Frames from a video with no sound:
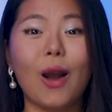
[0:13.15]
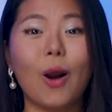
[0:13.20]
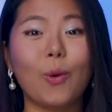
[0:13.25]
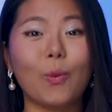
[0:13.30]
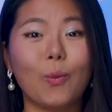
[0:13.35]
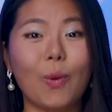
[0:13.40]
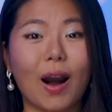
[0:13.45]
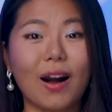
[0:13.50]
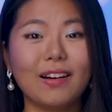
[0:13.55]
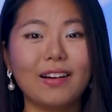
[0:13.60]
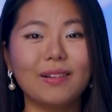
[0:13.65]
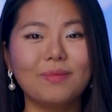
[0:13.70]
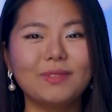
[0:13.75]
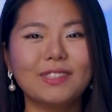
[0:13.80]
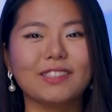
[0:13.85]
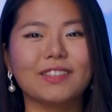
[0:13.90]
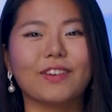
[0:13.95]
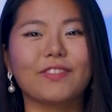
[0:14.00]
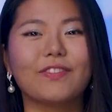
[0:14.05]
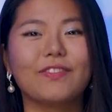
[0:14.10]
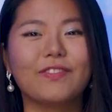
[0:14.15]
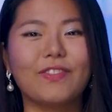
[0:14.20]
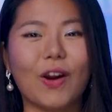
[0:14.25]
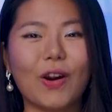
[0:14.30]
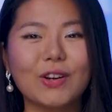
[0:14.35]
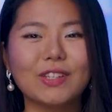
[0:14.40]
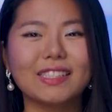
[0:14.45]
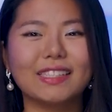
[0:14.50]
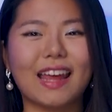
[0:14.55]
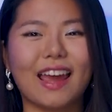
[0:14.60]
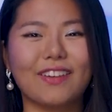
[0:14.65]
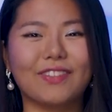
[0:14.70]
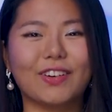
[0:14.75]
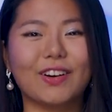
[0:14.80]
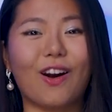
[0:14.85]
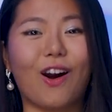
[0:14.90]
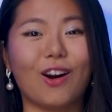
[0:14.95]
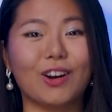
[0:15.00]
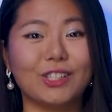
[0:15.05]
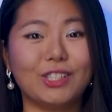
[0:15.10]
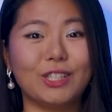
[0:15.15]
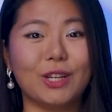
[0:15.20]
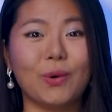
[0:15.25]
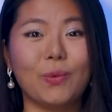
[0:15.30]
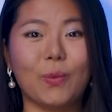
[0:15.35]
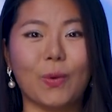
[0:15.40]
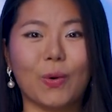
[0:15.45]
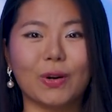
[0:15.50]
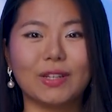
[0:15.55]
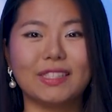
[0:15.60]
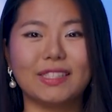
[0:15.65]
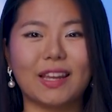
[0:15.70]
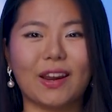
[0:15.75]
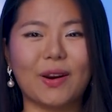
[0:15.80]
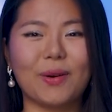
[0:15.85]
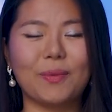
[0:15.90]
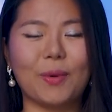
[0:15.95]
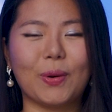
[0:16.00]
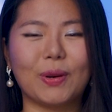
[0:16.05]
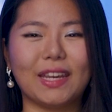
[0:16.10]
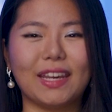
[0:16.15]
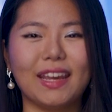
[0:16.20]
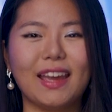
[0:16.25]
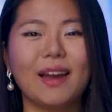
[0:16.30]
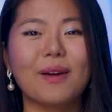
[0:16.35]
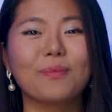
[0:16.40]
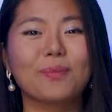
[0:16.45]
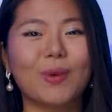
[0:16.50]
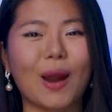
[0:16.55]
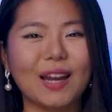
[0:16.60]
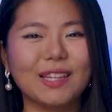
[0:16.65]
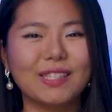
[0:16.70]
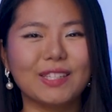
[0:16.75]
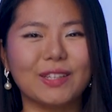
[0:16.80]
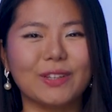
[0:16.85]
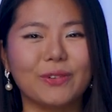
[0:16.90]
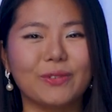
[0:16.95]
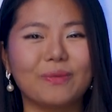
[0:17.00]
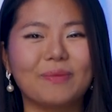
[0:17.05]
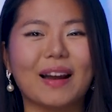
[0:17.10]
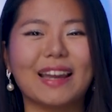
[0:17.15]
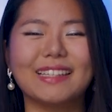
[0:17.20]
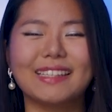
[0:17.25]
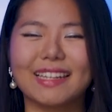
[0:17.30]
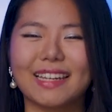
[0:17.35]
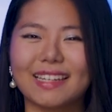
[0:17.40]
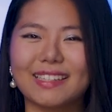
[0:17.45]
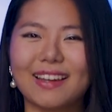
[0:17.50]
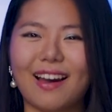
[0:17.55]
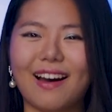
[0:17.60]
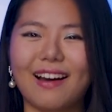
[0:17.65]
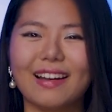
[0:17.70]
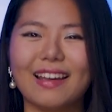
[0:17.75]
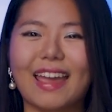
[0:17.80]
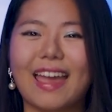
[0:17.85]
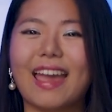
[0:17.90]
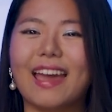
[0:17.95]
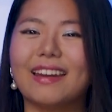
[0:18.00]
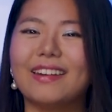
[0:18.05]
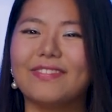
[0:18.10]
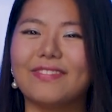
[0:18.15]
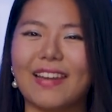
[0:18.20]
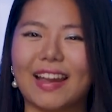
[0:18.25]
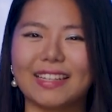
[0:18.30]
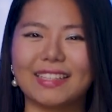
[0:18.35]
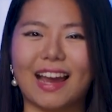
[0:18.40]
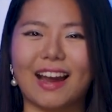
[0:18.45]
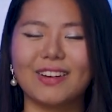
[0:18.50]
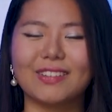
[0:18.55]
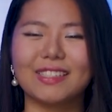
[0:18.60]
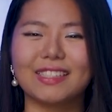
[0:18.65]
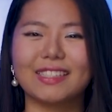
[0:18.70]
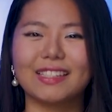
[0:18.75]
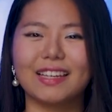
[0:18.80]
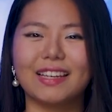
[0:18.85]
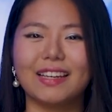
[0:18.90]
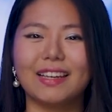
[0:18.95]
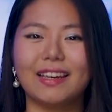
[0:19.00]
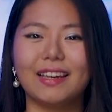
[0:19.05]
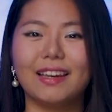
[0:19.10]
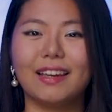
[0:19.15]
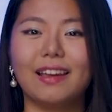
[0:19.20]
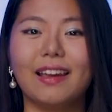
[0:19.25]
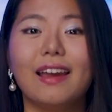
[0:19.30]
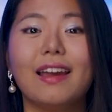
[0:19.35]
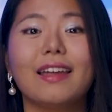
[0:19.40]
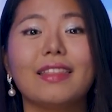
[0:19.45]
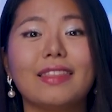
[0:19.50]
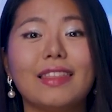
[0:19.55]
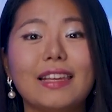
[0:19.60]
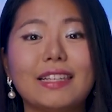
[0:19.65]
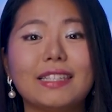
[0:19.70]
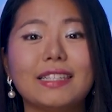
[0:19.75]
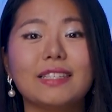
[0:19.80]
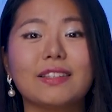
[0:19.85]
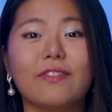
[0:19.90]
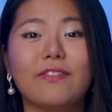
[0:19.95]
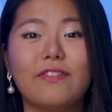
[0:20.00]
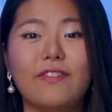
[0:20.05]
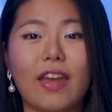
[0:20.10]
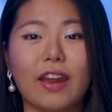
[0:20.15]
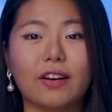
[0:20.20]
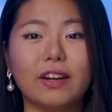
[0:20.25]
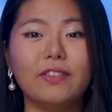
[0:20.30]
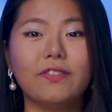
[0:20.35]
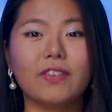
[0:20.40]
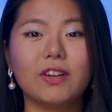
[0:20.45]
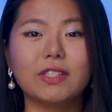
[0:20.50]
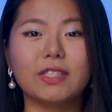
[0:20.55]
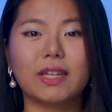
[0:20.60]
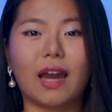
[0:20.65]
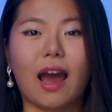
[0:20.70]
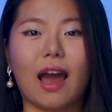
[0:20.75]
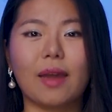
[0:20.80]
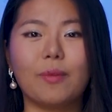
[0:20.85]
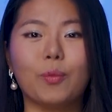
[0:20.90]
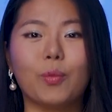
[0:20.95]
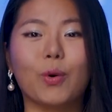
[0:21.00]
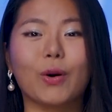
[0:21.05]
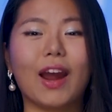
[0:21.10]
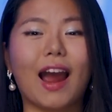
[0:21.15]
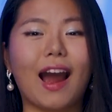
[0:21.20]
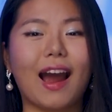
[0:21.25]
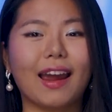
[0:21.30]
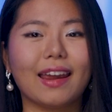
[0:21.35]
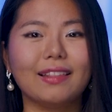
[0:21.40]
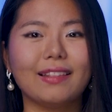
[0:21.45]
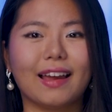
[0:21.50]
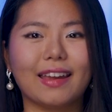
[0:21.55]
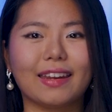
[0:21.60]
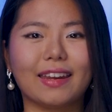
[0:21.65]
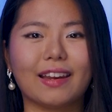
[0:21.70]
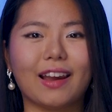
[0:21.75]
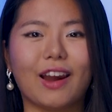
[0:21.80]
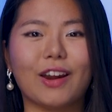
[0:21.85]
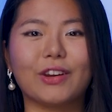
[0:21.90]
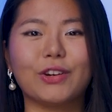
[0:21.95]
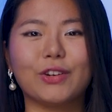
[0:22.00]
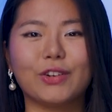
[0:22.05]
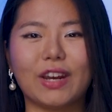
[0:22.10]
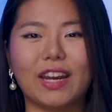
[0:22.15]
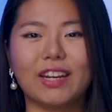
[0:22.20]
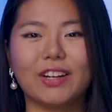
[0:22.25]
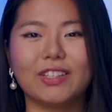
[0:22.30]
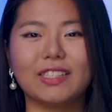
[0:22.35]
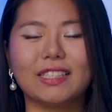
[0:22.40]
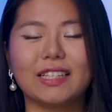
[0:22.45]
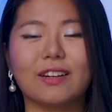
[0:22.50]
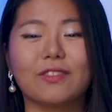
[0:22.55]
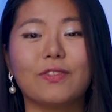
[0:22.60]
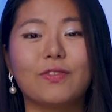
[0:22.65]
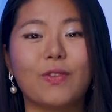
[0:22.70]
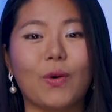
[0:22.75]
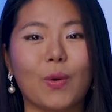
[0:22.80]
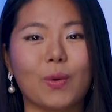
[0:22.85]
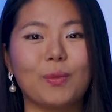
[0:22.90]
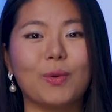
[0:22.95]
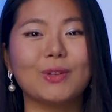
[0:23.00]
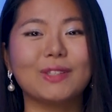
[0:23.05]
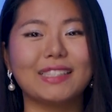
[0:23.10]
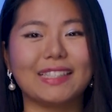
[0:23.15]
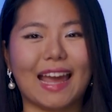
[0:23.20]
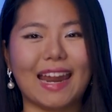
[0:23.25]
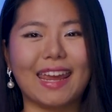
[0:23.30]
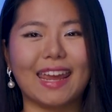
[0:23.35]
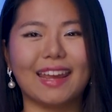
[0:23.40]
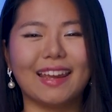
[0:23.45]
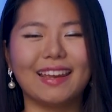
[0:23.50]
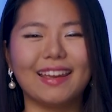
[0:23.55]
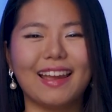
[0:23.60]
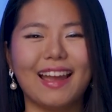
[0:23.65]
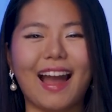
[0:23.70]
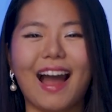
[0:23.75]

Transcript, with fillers: Welcome to the first ever Archie Awards ceremony, brought to you by TikTok and Effect House. This is the very first time we're highlighting our creators in a formal setting.